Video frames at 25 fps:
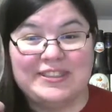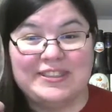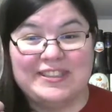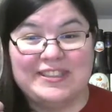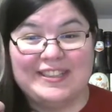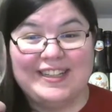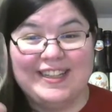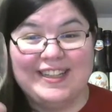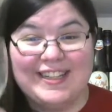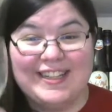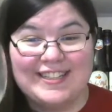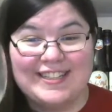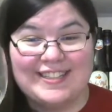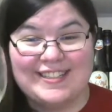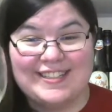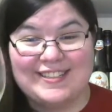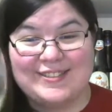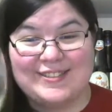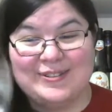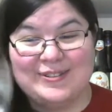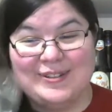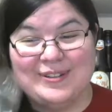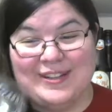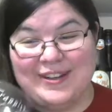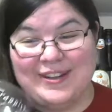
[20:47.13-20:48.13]
delicious.
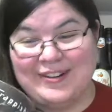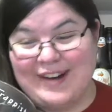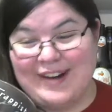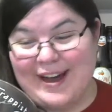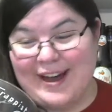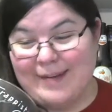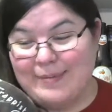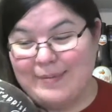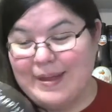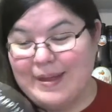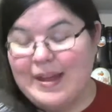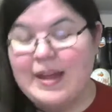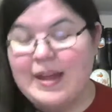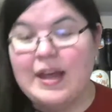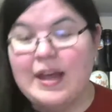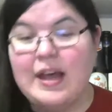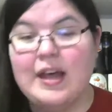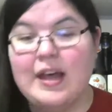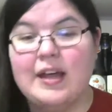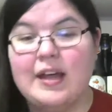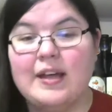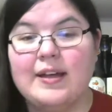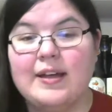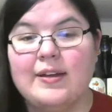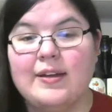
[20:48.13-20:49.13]
Holy crap.
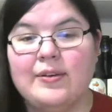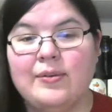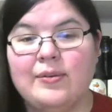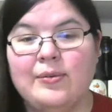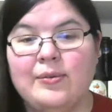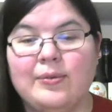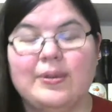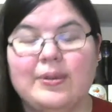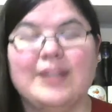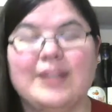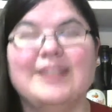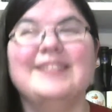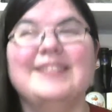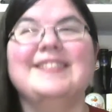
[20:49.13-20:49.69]
Ooh.